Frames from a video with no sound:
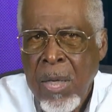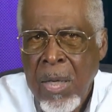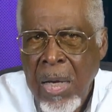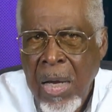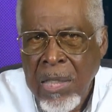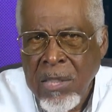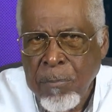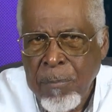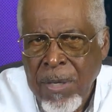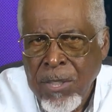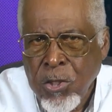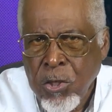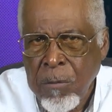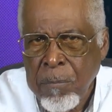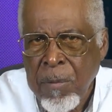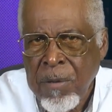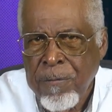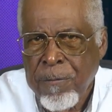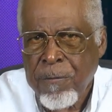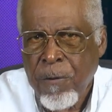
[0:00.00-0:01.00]
As mentioned
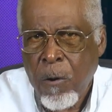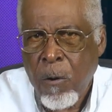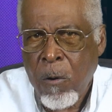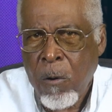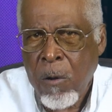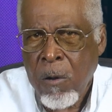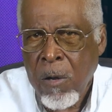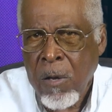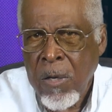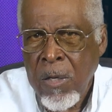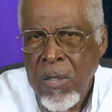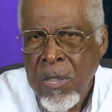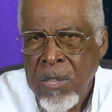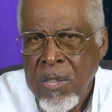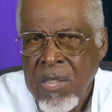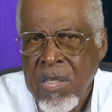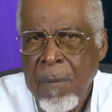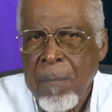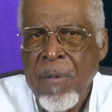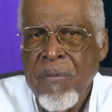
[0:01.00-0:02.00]
before,
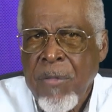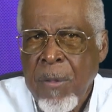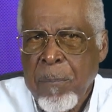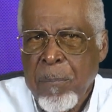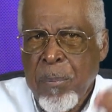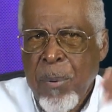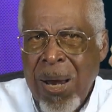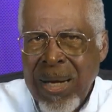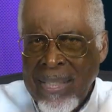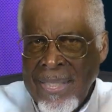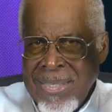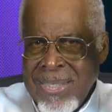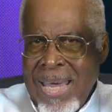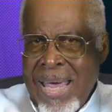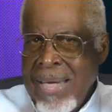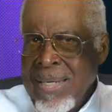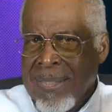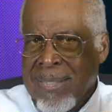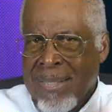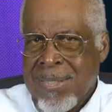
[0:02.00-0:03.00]
some of the price
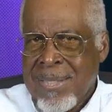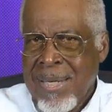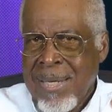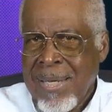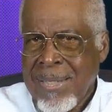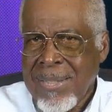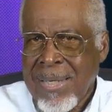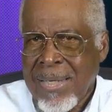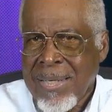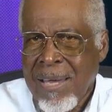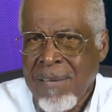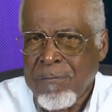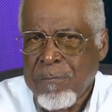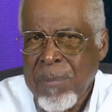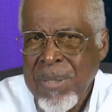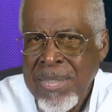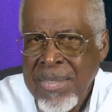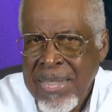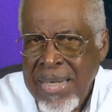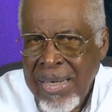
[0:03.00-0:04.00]
hikes that have
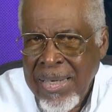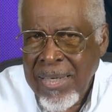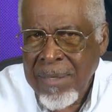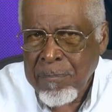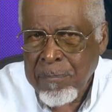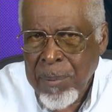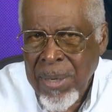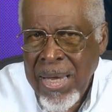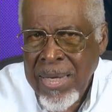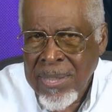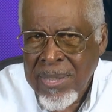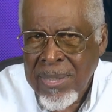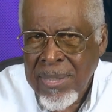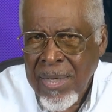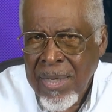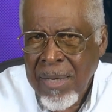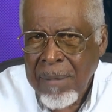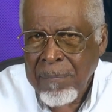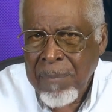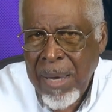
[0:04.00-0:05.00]
been taking place
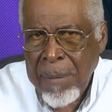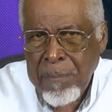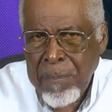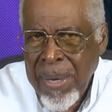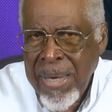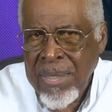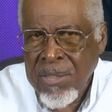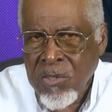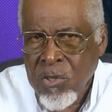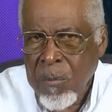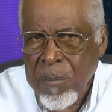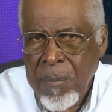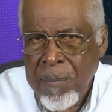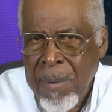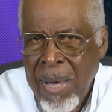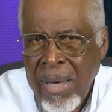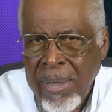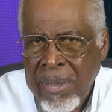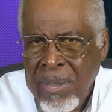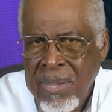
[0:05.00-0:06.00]
by big
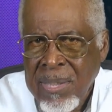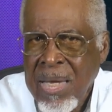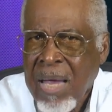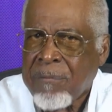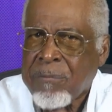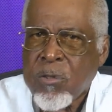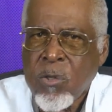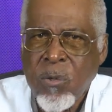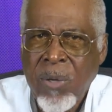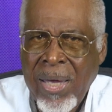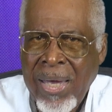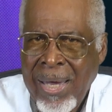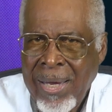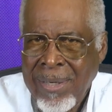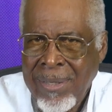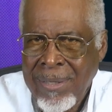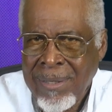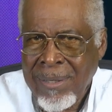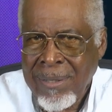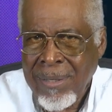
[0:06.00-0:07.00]
supermarkets have to
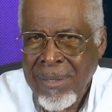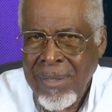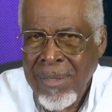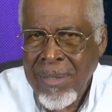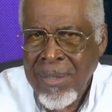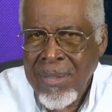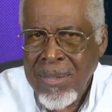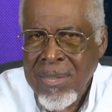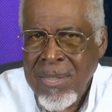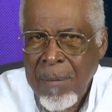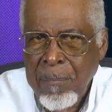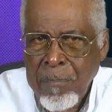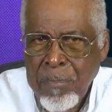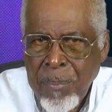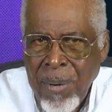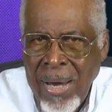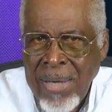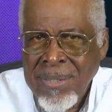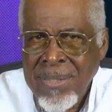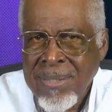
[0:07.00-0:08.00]
end. Some
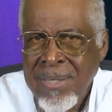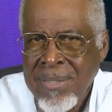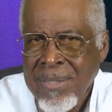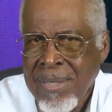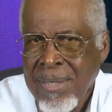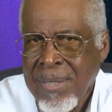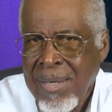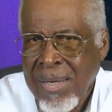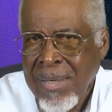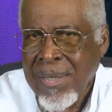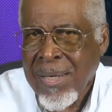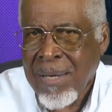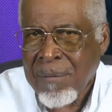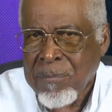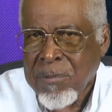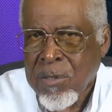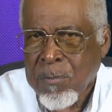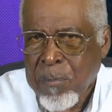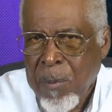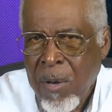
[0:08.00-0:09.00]
prices and
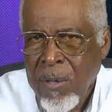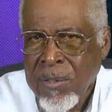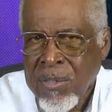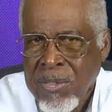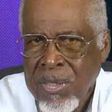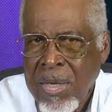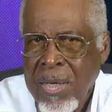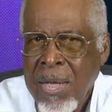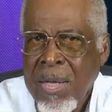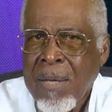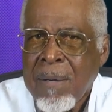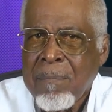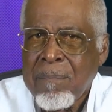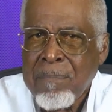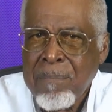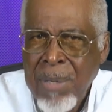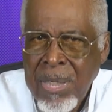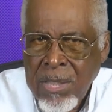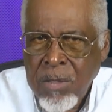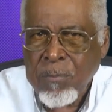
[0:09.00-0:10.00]
incomes policy
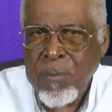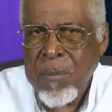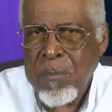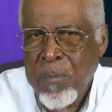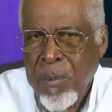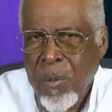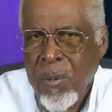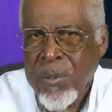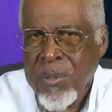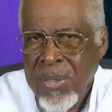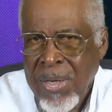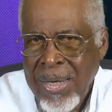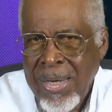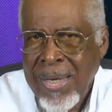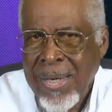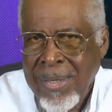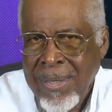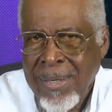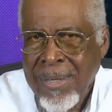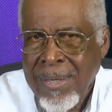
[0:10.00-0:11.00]
must be brought
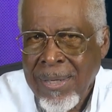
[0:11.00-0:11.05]
in.